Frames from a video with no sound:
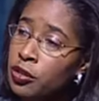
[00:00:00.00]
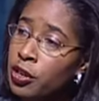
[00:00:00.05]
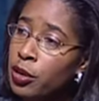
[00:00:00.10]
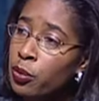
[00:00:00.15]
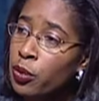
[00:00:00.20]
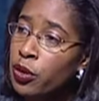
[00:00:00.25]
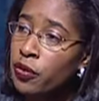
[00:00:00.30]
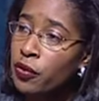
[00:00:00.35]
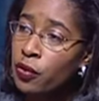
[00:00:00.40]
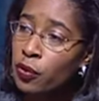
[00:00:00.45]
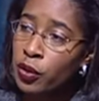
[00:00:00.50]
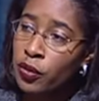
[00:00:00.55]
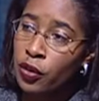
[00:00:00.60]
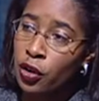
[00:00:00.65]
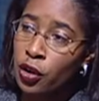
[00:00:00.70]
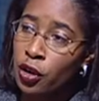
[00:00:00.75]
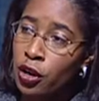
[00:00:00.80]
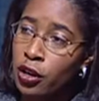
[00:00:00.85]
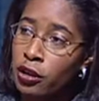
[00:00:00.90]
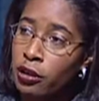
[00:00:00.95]
Graham, we've
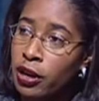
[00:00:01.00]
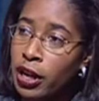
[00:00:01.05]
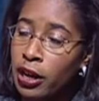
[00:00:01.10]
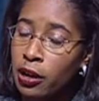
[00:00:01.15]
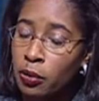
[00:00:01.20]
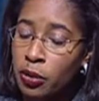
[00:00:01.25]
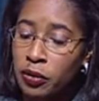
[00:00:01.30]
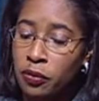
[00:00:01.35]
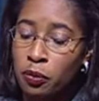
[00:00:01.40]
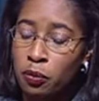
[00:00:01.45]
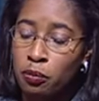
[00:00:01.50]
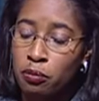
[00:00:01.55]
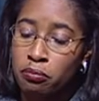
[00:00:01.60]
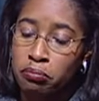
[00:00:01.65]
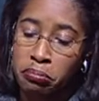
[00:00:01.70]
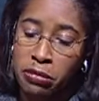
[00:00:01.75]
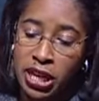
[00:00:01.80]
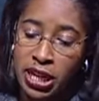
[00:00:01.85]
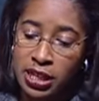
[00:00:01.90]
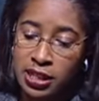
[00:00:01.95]
heard now we're
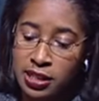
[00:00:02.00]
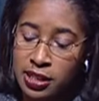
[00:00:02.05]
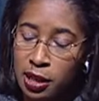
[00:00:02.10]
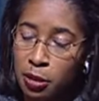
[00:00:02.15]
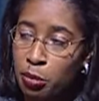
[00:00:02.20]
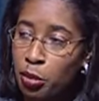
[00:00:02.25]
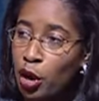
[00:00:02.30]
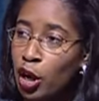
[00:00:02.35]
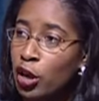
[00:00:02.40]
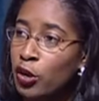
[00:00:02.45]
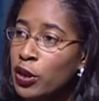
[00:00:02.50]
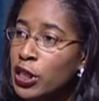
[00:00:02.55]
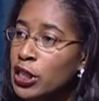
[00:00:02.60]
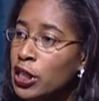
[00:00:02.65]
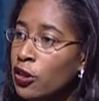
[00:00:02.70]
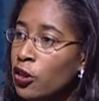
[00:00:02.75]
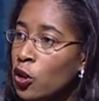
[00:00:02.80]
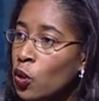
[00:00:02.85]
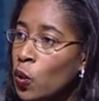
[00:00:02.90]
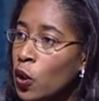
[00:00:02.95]
making some progress
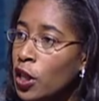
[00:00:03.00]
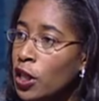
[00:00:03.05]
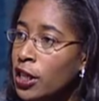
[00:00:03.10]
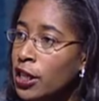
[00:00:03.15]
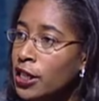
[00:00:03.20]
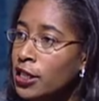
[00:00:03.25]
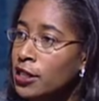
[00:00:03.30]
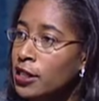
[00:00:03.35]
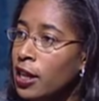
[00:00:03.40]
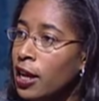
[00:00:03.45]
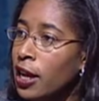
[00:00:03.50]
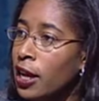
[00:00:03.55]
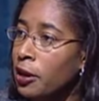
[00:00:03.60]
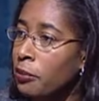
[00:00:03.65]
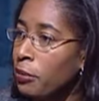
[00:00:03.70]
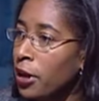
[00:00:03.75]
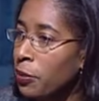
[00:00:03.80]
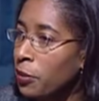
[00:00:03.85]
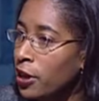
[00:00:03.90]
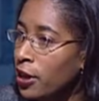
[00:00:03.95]
on the quality side,
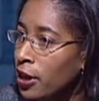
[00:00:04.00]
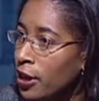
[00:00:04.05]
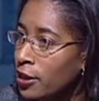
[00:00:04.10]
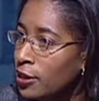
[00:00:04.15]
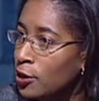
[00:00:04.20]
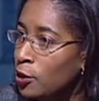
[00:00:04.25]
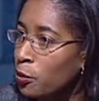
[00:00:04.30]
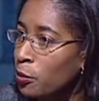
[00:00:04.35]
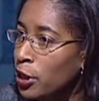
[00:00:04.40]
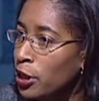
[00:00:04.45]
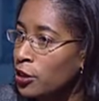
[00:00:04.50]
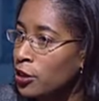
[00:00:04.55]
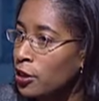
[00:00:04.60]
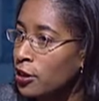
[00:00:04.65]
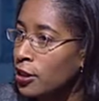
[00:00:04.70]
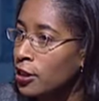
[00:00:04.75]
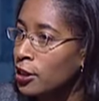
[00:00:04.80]
maybe not so much on